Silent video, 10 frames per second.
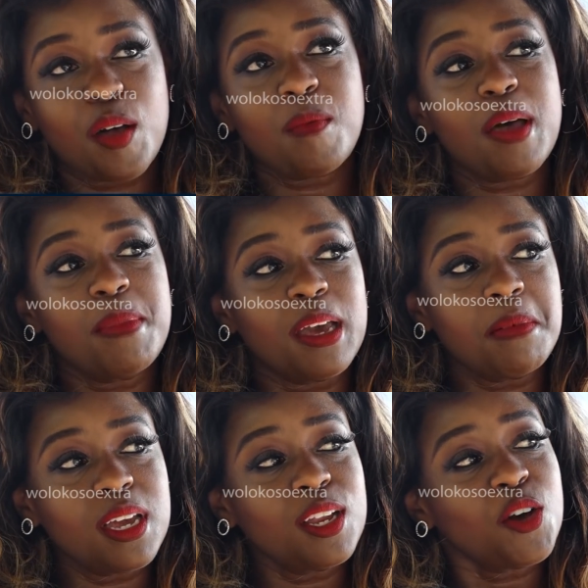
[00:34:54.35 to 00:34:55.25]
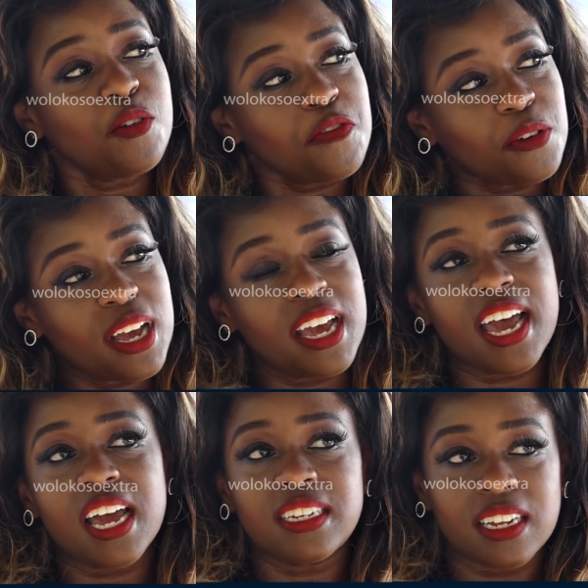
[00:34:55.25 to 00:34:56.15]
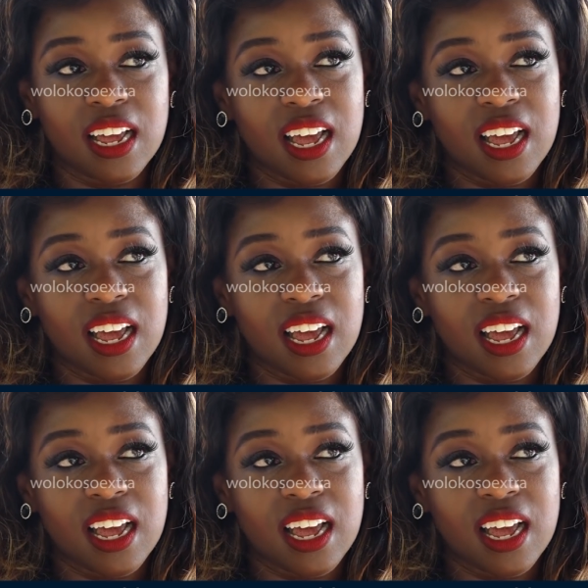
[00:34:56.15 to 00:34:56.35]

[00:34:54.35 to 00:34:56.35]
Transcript: My baby don't forget.